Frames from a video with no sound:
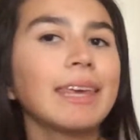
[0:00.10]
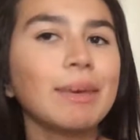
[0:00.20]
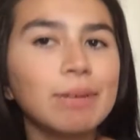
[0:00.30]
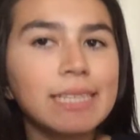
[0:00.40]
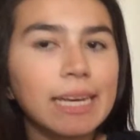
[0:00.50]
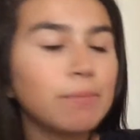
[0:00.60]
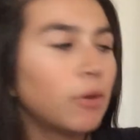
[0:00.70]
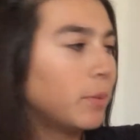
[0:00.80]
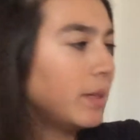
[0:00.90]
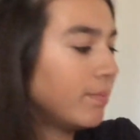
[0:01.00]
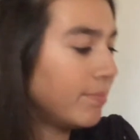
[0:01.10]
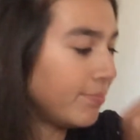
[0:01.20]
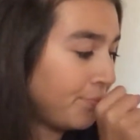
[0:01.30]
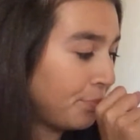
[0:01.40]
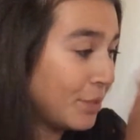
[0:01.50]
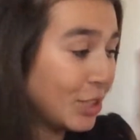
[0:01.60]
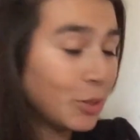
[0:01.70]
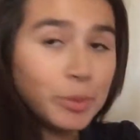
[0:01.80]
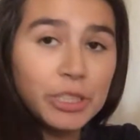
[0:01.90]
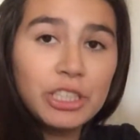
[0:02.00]
Can we take a moment to
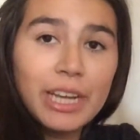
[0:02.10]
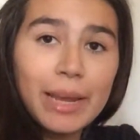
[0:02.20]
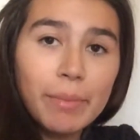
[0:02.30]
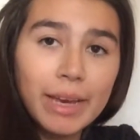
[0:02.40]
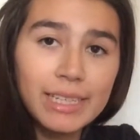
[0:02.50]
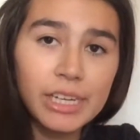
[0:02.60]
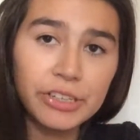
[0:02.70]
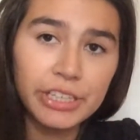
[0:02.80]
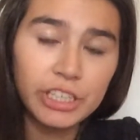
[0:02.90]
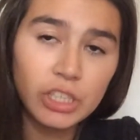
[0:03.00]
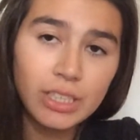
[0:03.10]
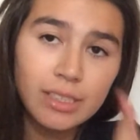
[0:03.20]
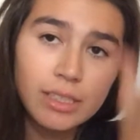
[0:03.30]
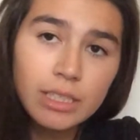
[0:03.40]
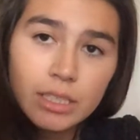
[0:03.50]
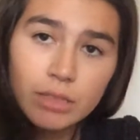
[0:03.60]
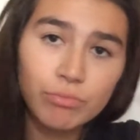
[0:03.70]
appreciate my decorations?